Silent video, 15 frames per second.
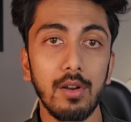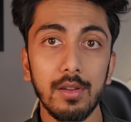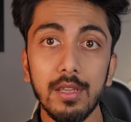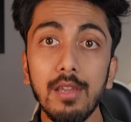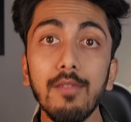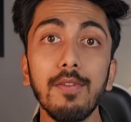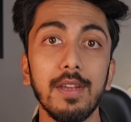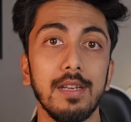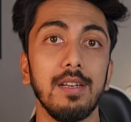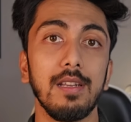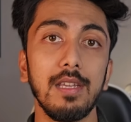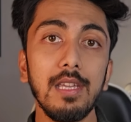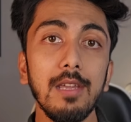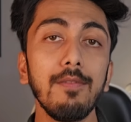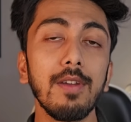
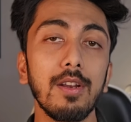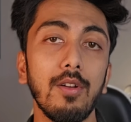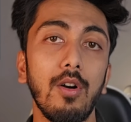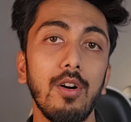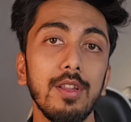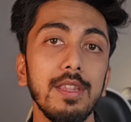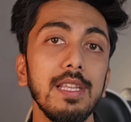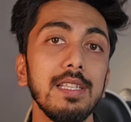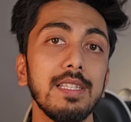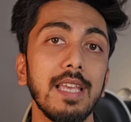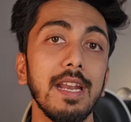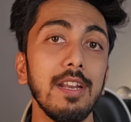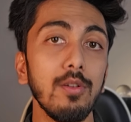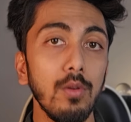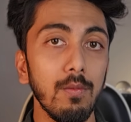even on the
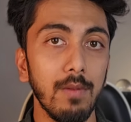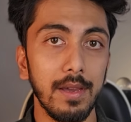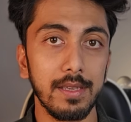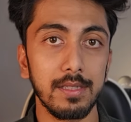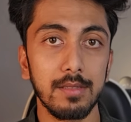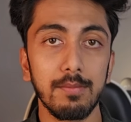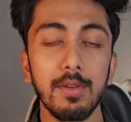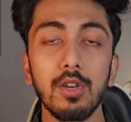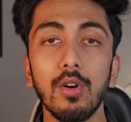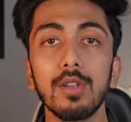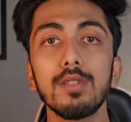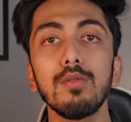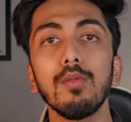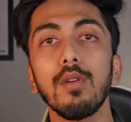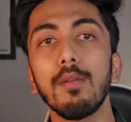schedule wise,
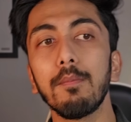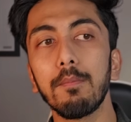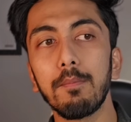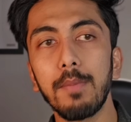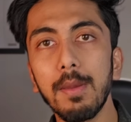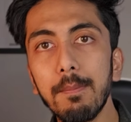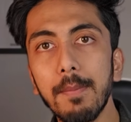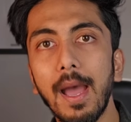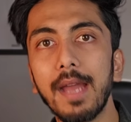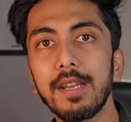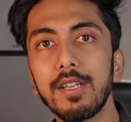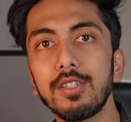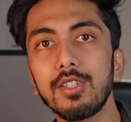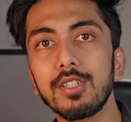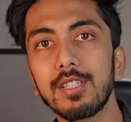because BIM
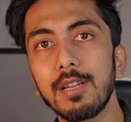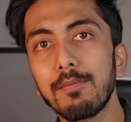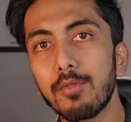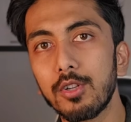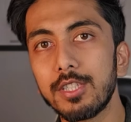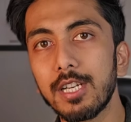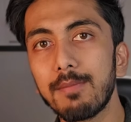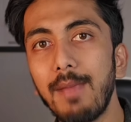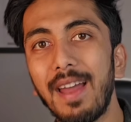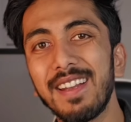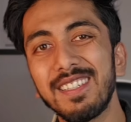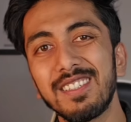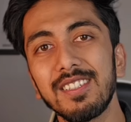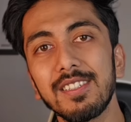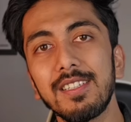managers and project
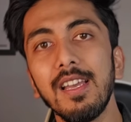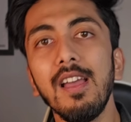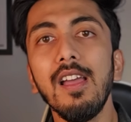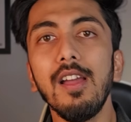managers